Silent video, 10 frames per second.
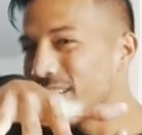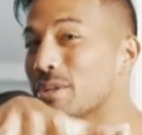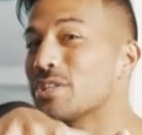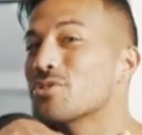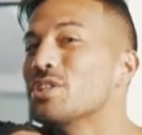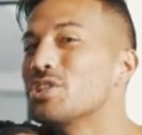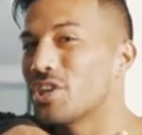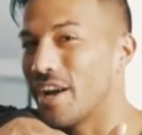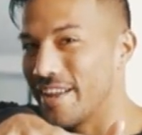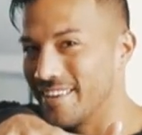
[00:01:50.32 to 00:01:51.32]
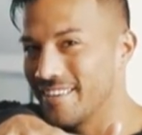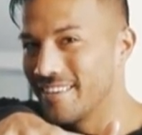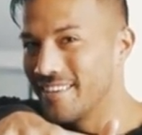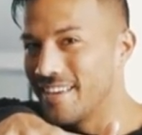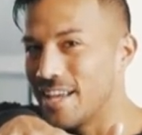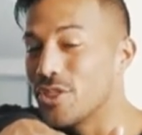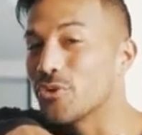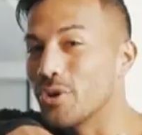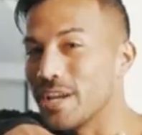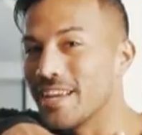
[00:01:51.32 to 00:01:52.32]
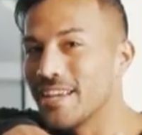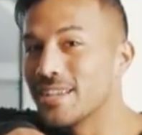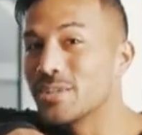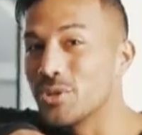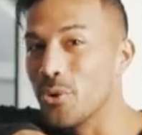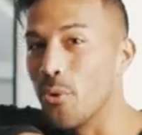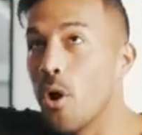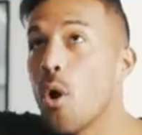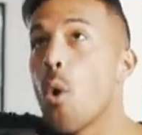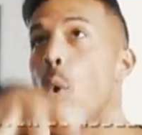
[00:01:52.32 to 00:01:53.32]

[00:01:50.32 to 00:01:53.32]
I want you to screenshot it in three, two,